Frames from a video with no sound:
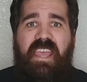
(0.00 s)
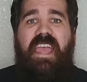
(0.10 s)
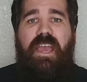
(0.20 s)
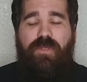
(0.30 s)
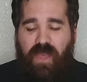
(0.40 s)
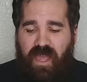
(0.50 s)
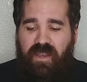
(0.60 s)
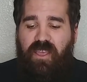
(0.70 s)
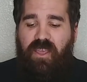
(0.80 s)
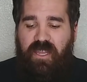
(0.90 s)
And
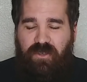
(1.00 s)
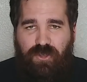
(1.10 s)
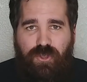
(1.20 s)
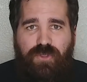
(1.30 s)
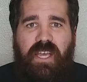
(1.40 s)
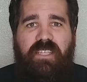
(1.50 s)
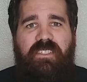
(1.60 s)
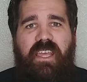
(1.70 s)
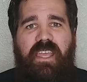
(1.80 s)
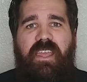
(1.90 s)
then in
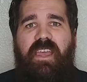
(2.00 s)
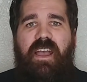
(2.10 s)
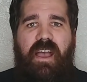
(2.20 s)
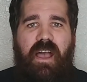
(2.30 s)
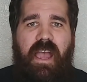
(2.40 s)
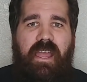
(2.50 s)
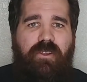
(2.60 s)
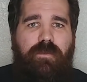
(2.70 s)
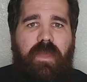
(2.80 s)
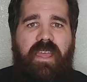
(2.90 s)
2008,
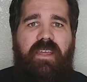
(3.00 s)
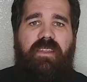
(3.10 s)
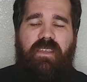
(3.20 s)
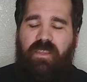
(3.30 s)
Iron Man